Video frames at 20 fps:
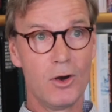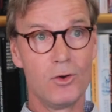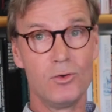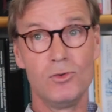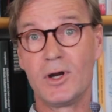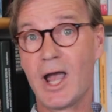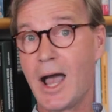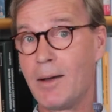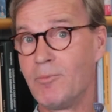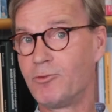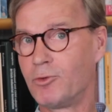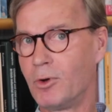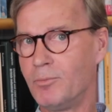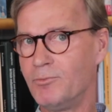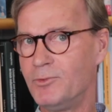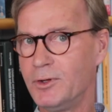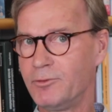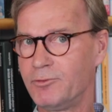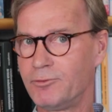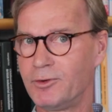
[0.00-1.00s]
who come
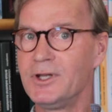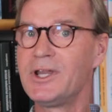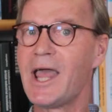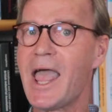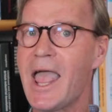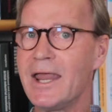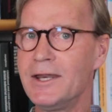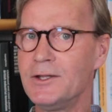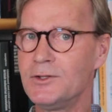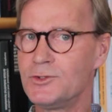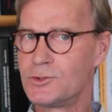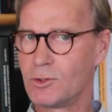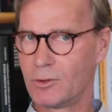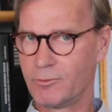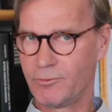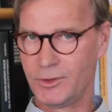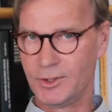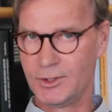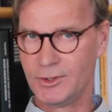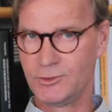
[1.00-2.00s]
from different ends
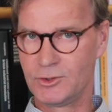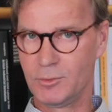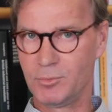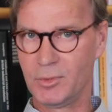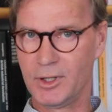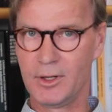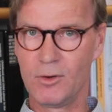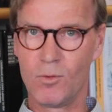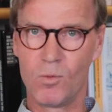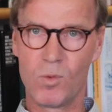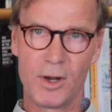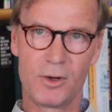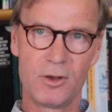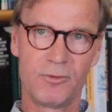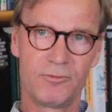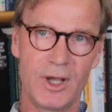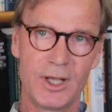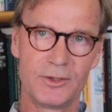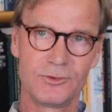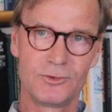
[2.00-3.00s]
of the discipline. One
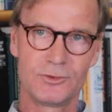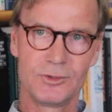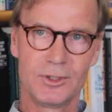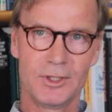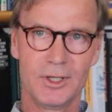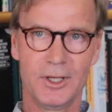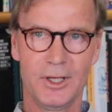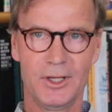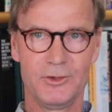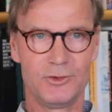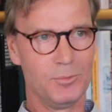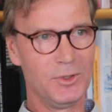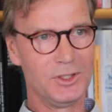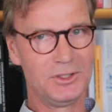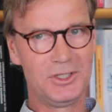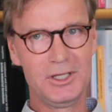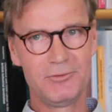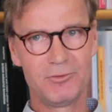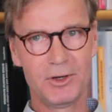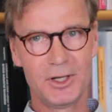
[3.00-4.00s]
of us is a
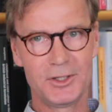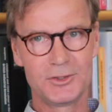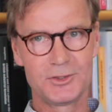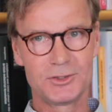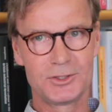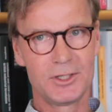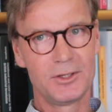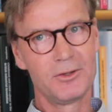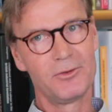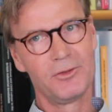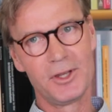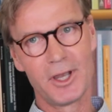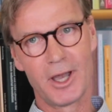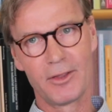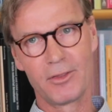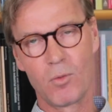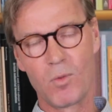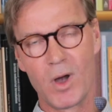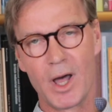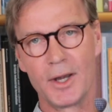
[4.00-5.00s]
medievalist, the
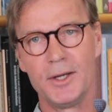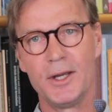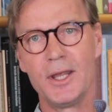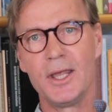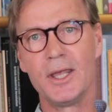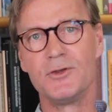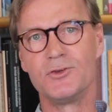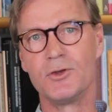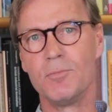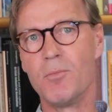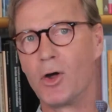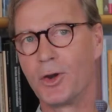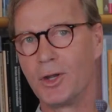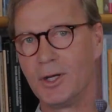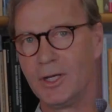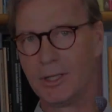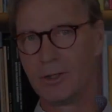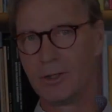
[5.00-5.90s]
other one is a modern